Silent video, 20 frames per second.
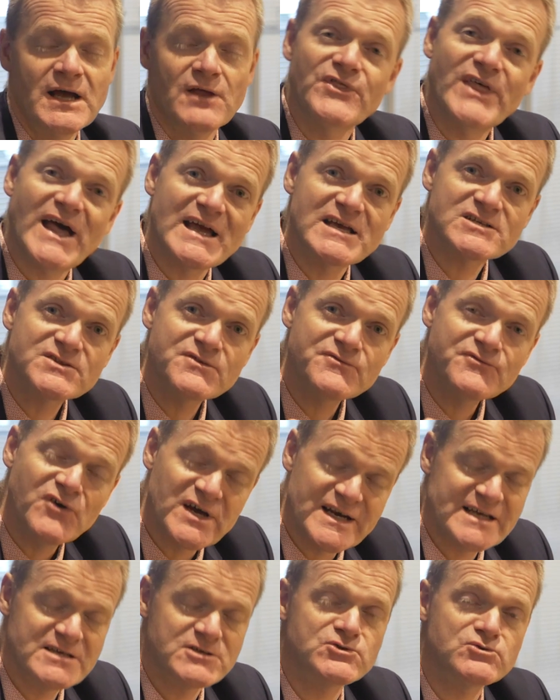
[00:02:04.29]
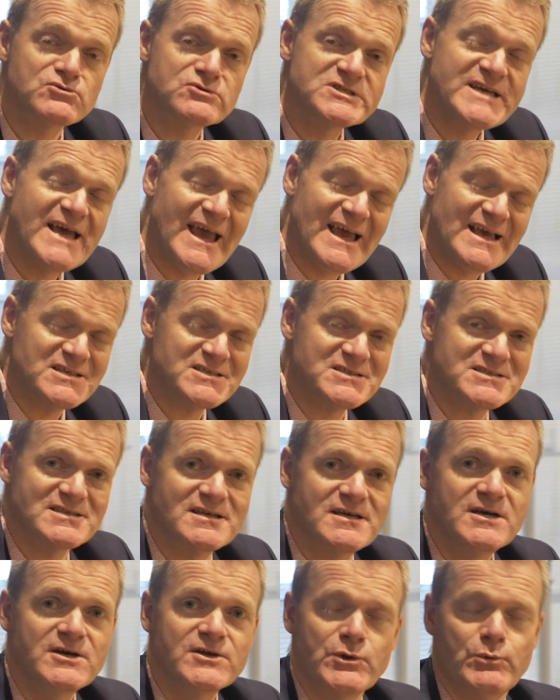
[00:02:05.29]
That is the financial
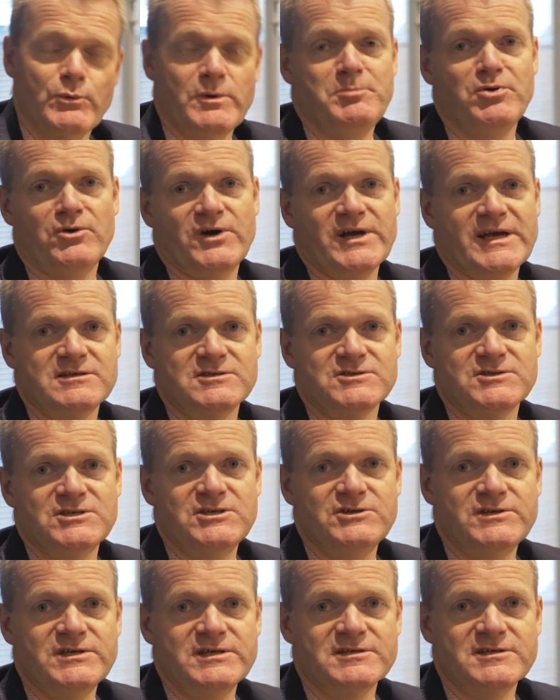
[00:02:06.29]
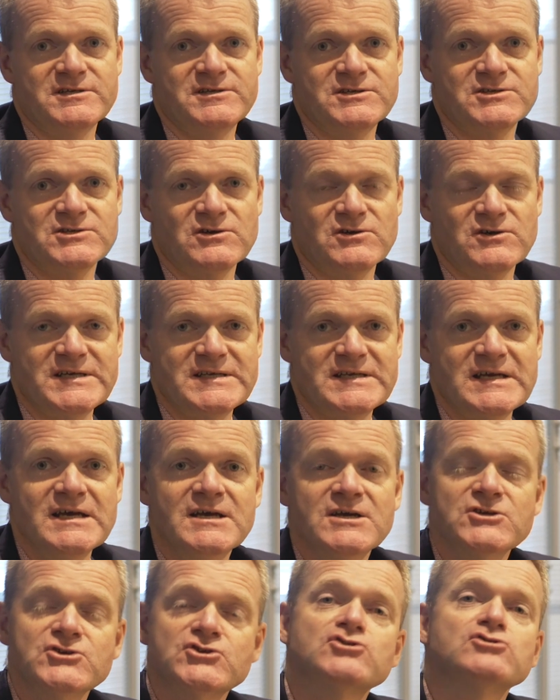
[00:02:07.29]
test that we put against a unit to decide,
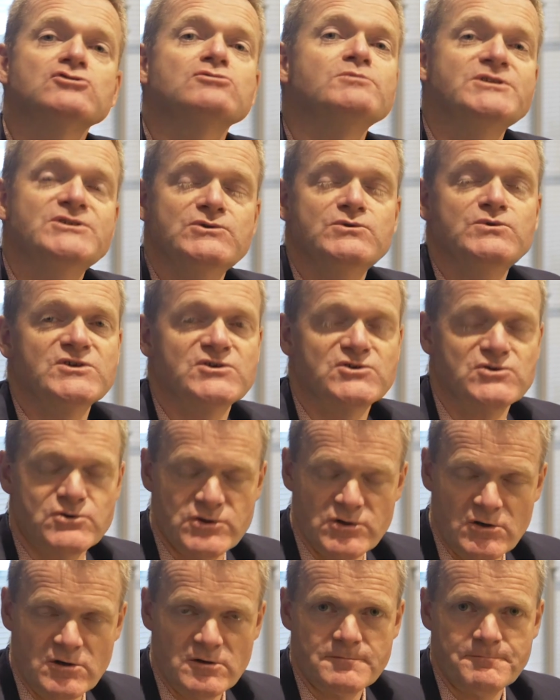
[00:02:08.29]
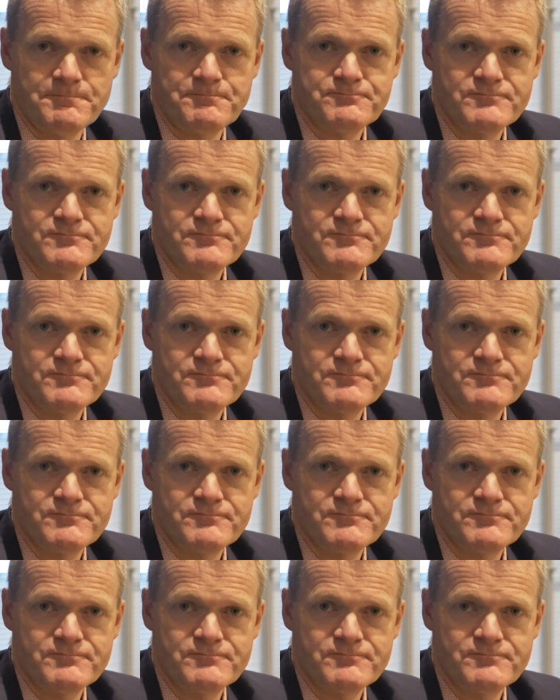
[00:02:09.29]
should we do this or not?